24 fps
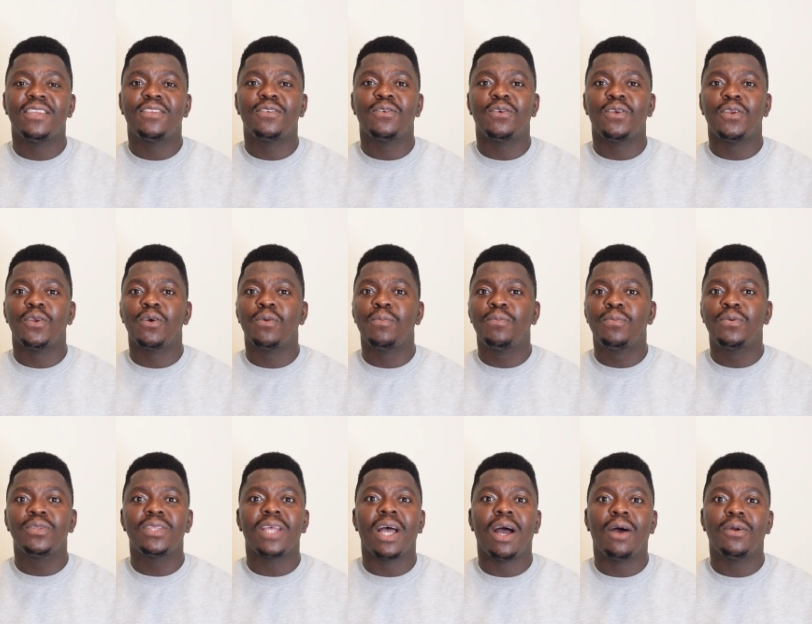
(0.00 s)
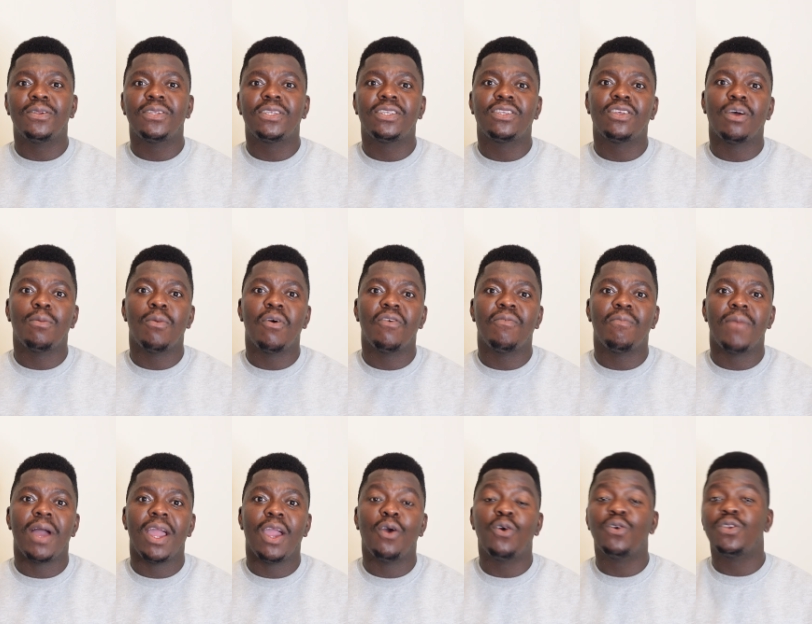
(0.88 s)
to put out some of
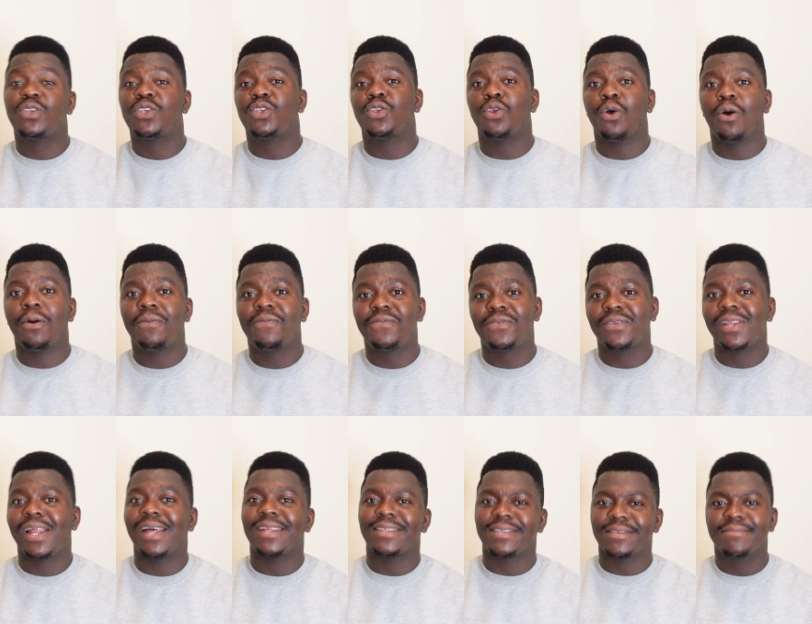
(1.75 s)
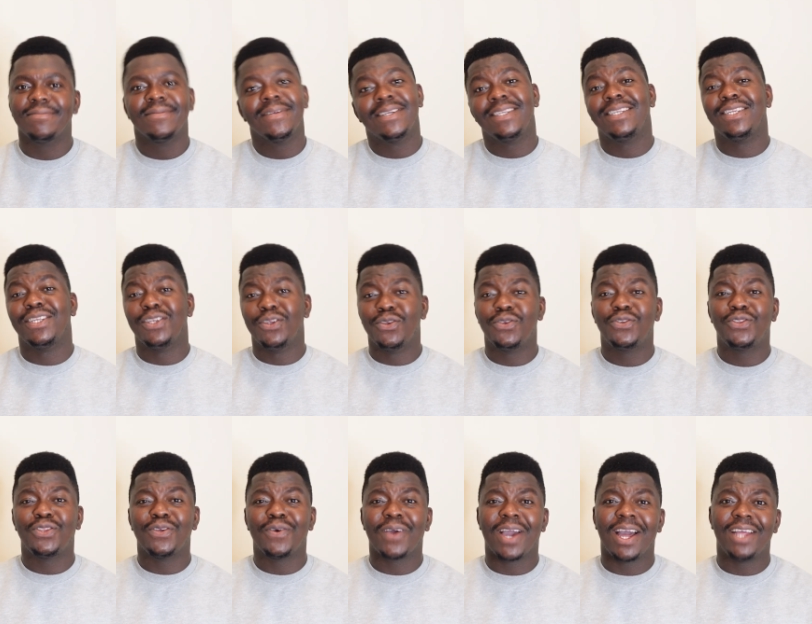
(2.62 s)
my old stuff so that the new
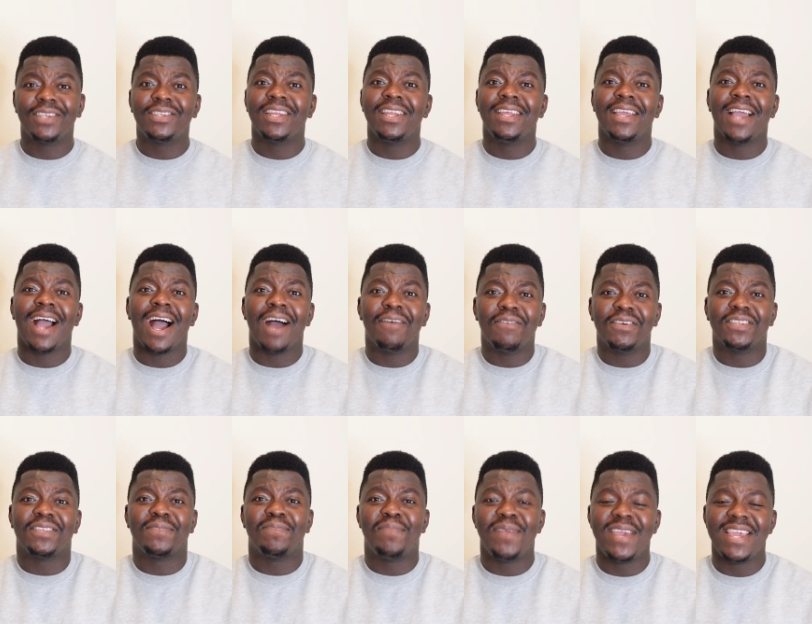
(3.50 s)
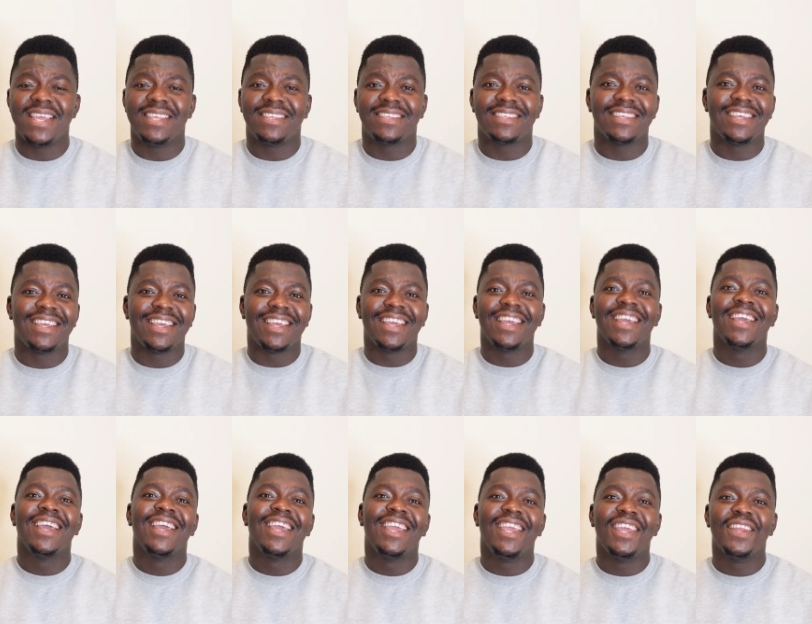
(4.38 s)
stock can actually have a space
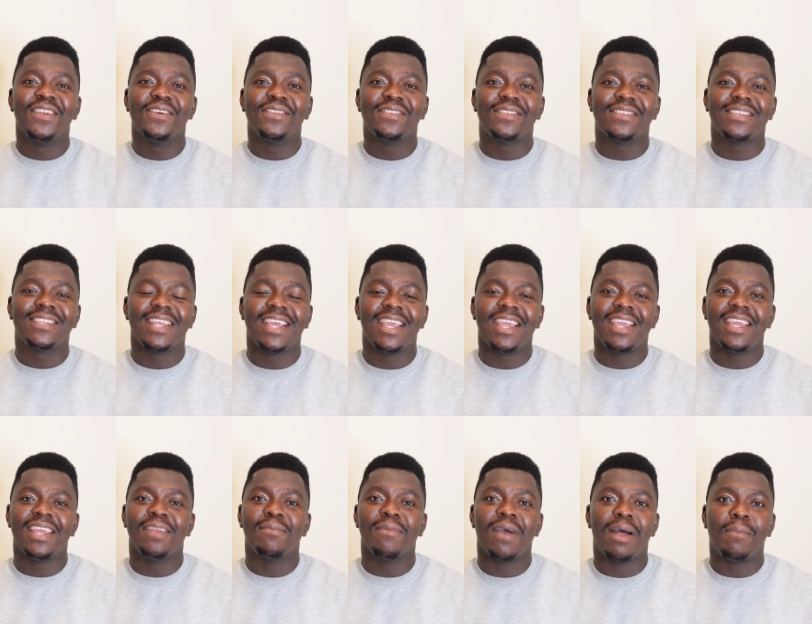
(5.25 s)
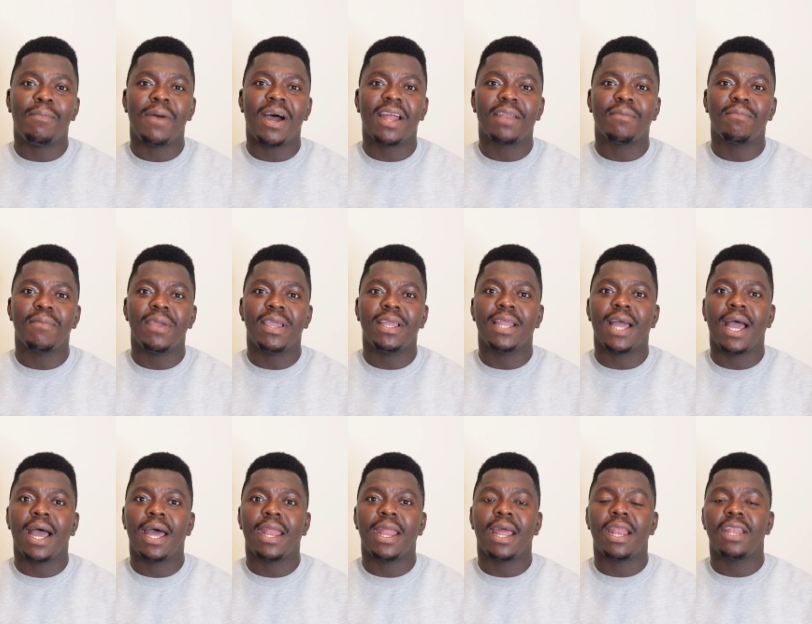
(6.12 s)
to stay in my apartment.
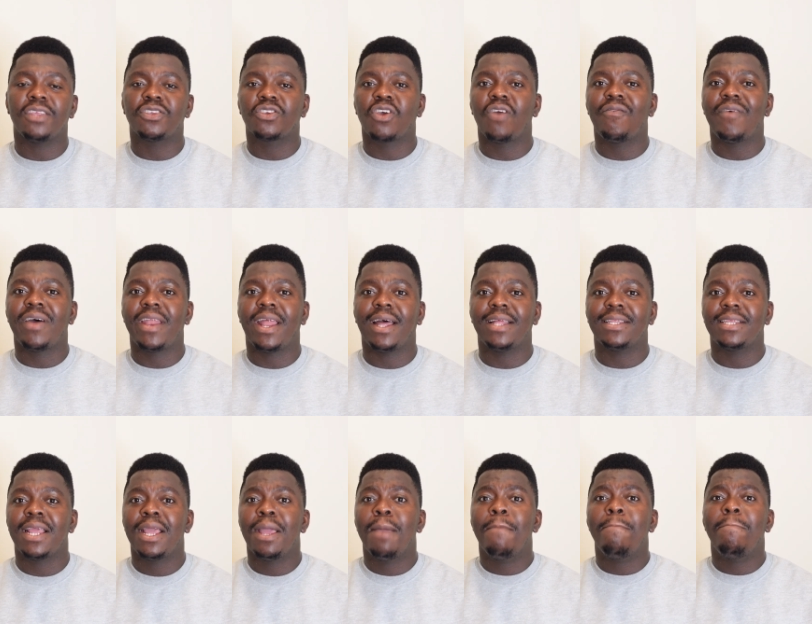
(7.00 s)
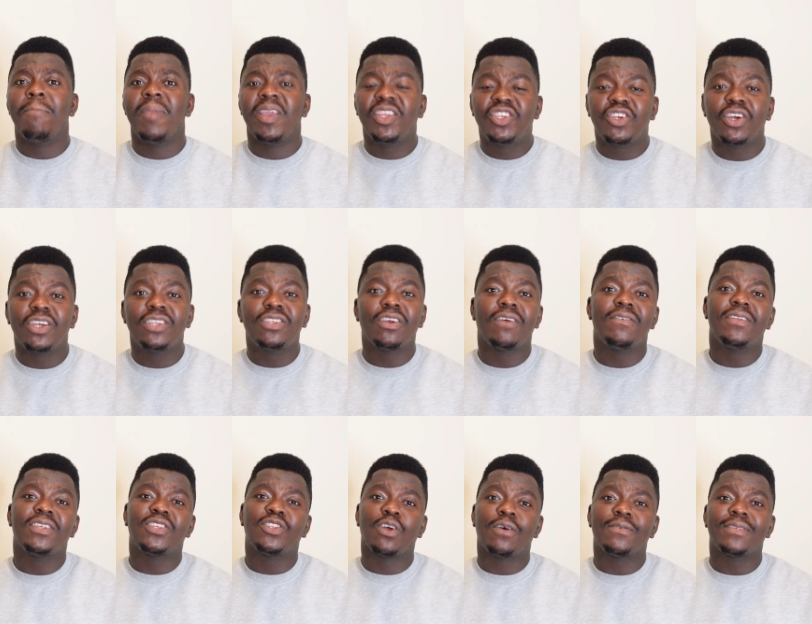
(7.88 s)
And I discovered that majority of
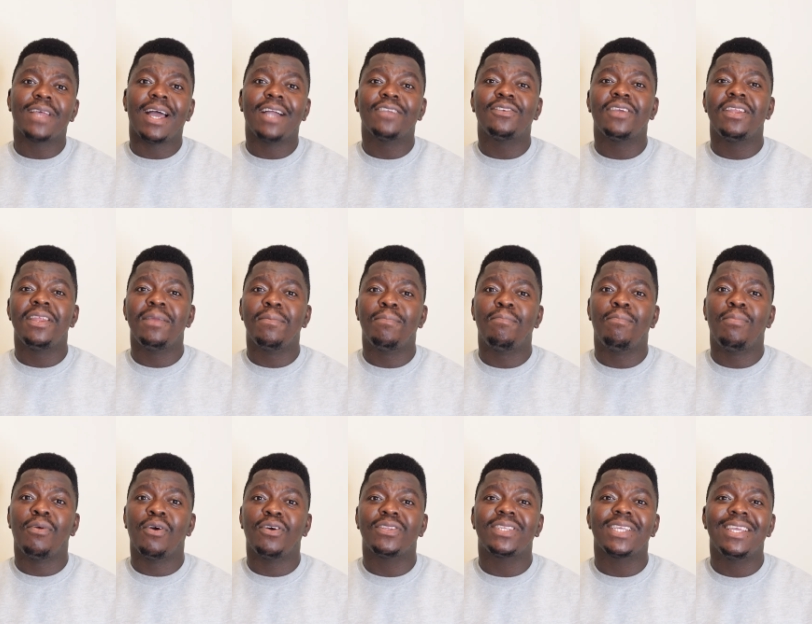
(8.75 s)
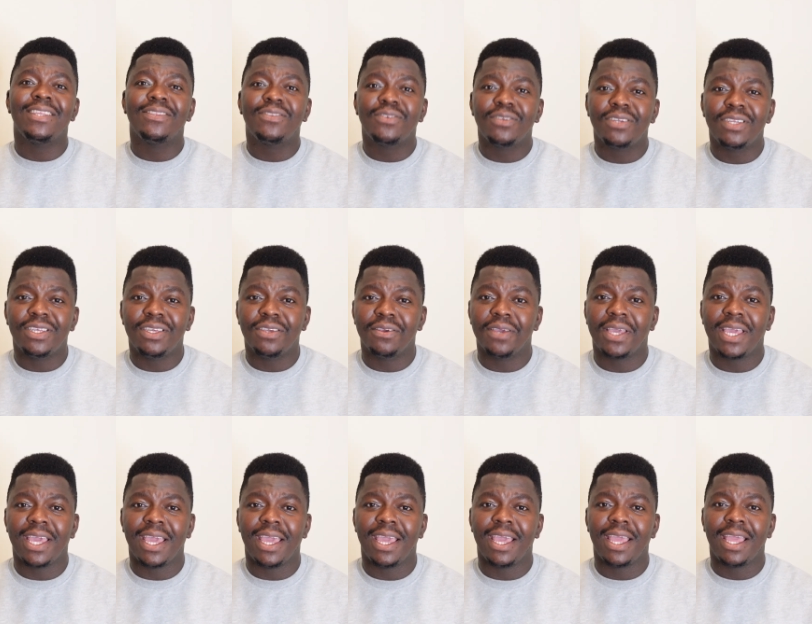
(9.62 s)
the stuffs actually brought into the
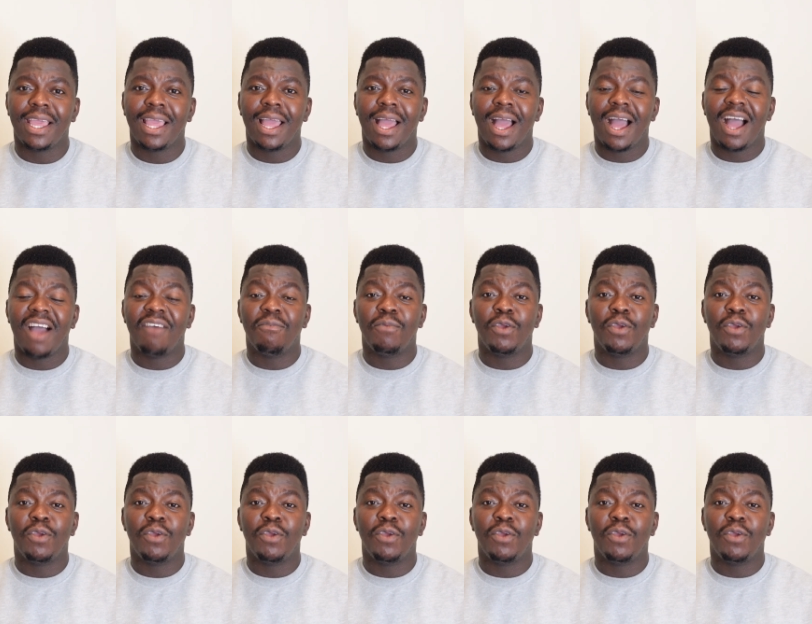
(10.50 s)
UK have